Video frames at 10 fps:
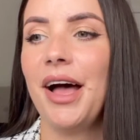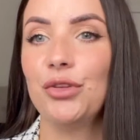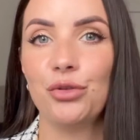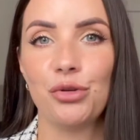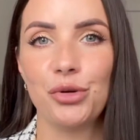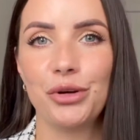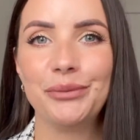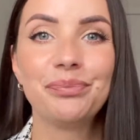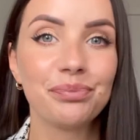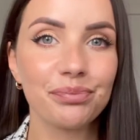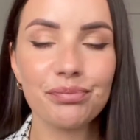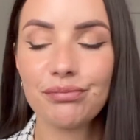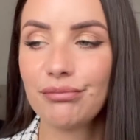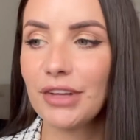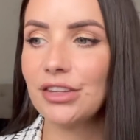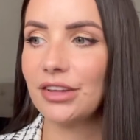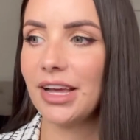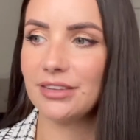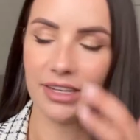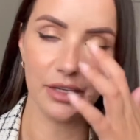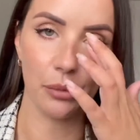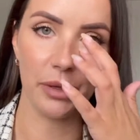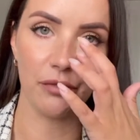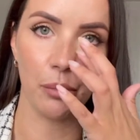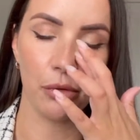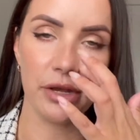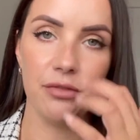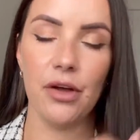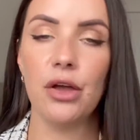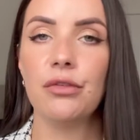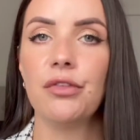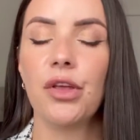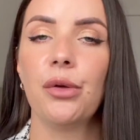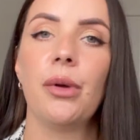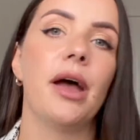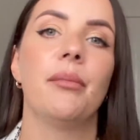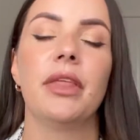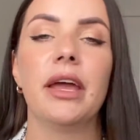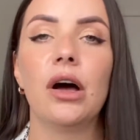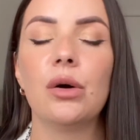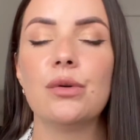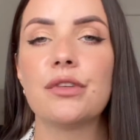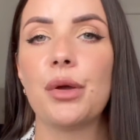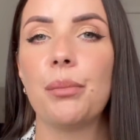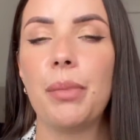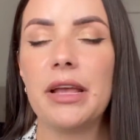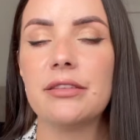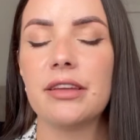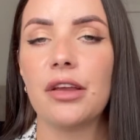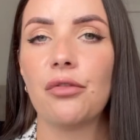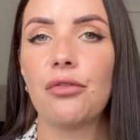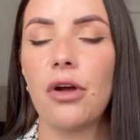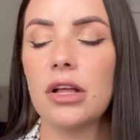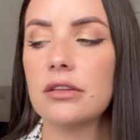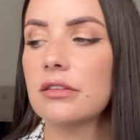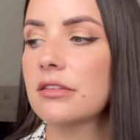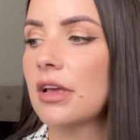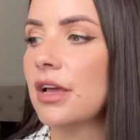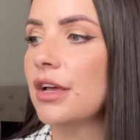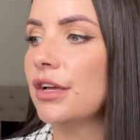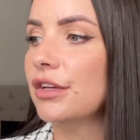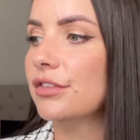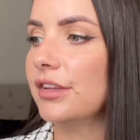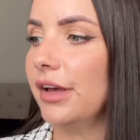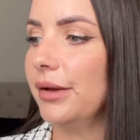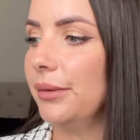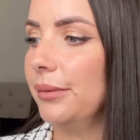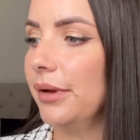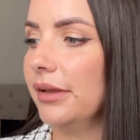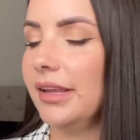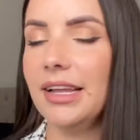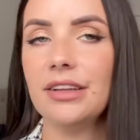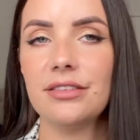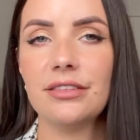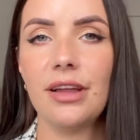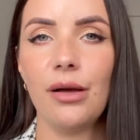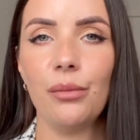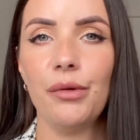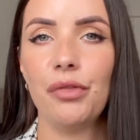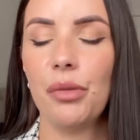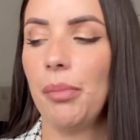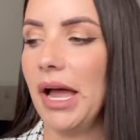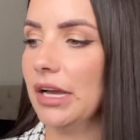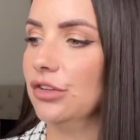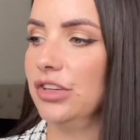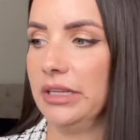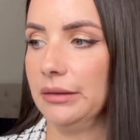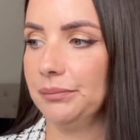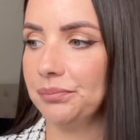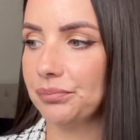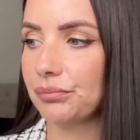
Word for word: Sorador. So that is a little bit of a brief overview. Um, they are also based in France. So yeah, let's start with the packaging.